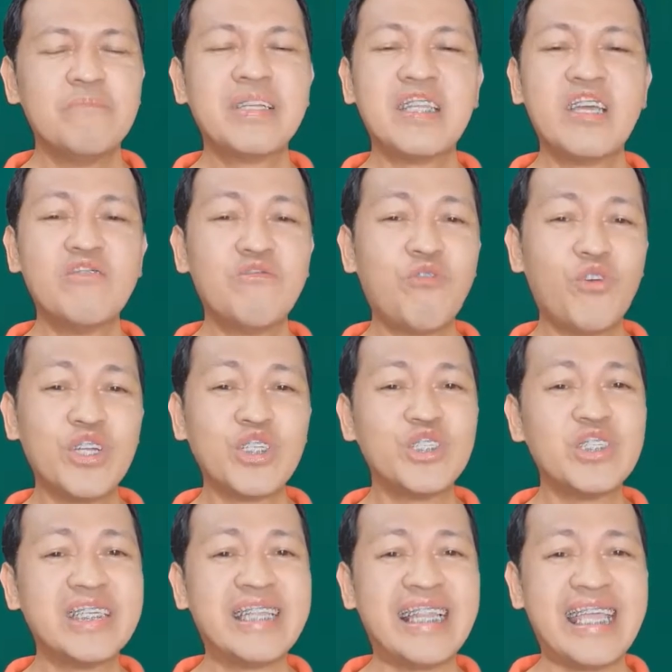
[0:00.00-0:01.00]
but
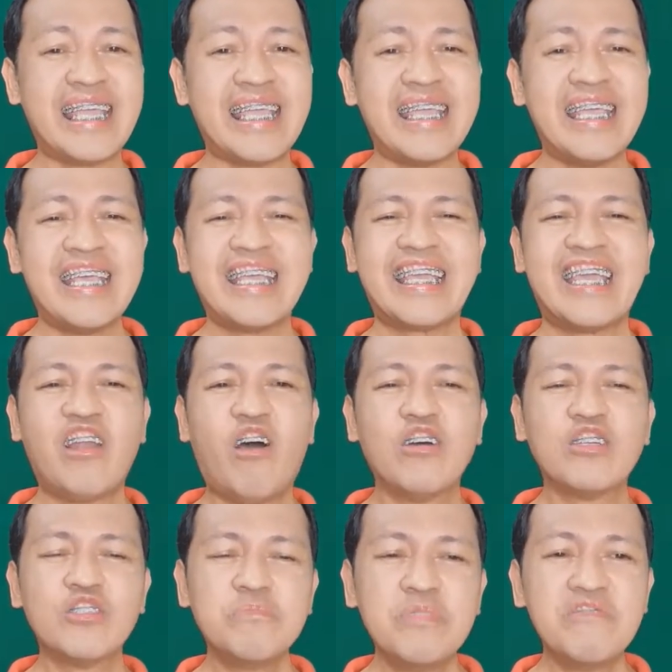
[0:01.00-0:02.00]
unfortunately can
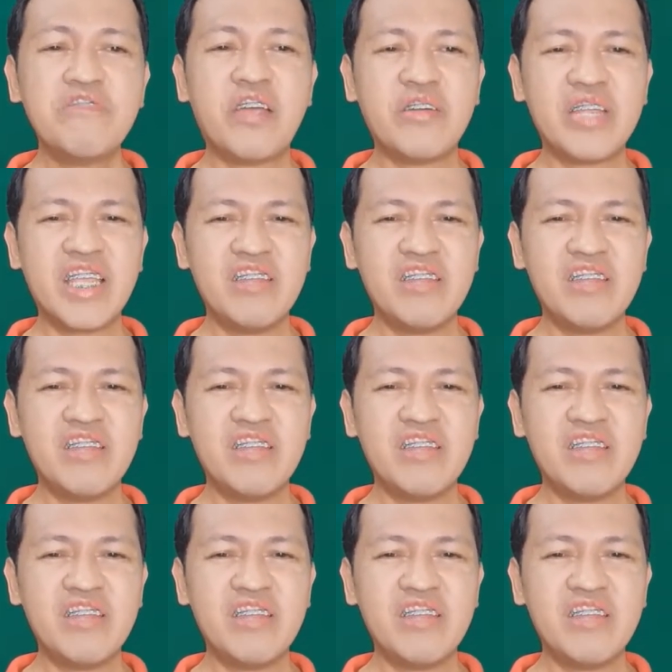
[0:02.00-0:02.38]
also be very